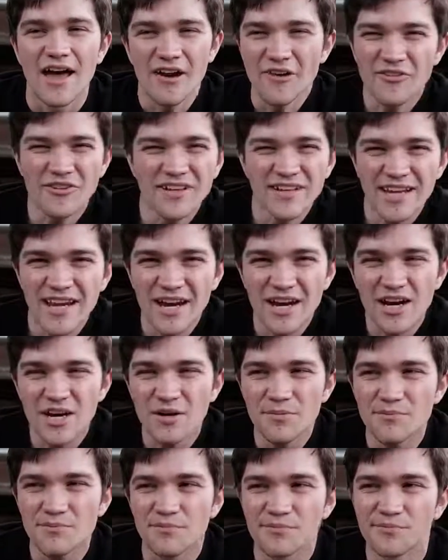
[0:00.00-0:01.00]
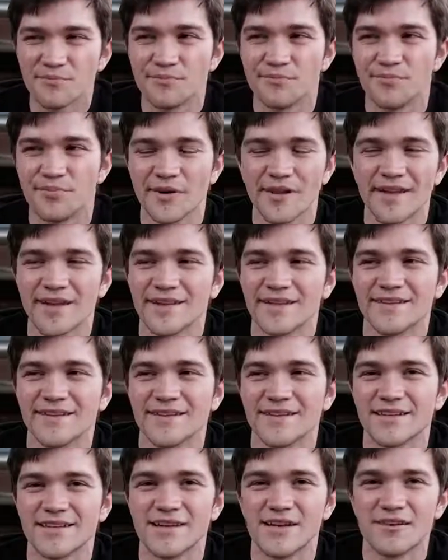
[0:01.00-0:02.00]
don't really care, but,
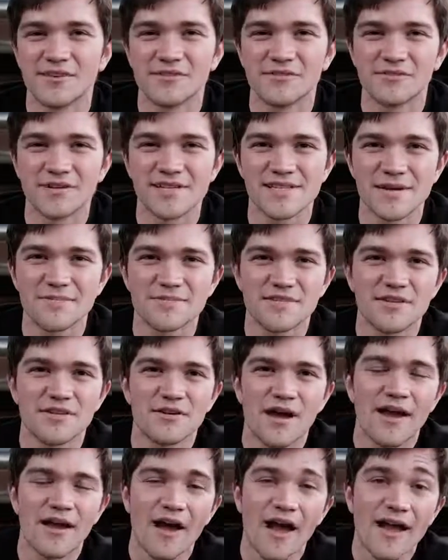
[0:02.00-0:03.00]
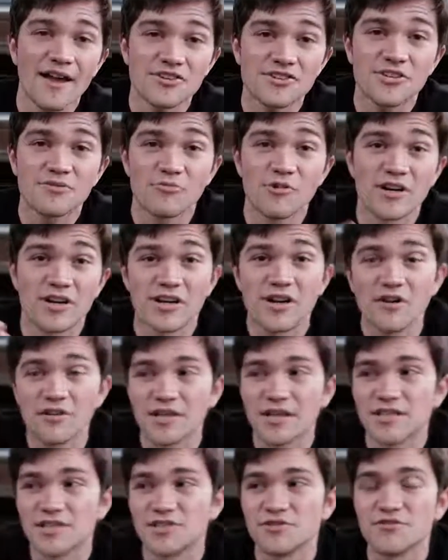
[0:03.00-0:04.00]
you know, it's up to you. I actually want to know,
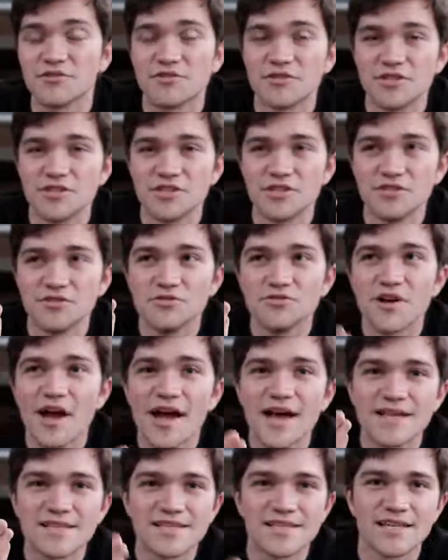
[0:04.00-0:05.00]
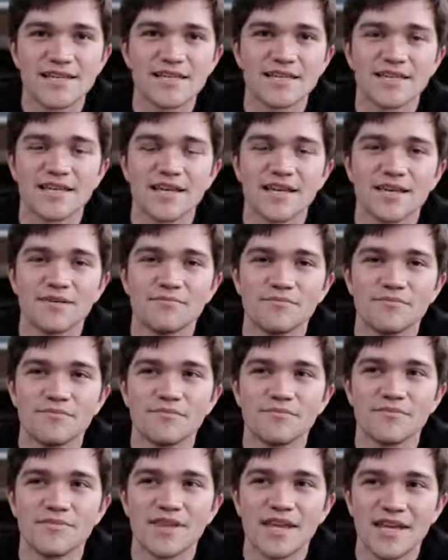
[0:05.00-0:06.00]
like, do you guys think that
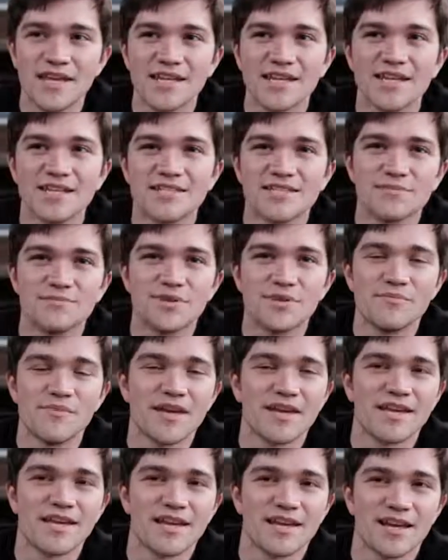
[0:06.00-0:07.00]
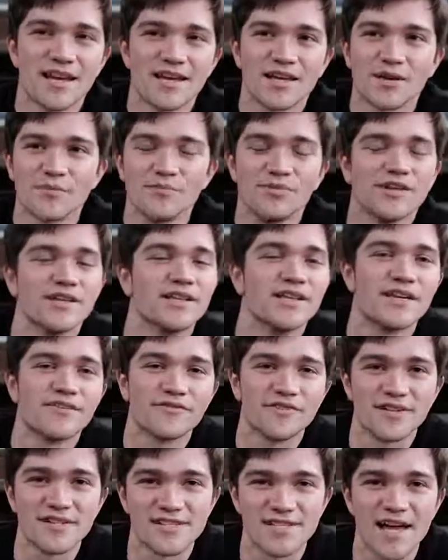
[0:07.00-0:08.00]
they need to be making a completely
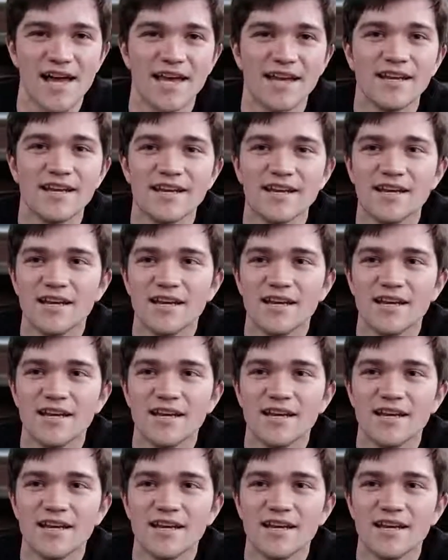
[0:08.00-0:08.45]
different design?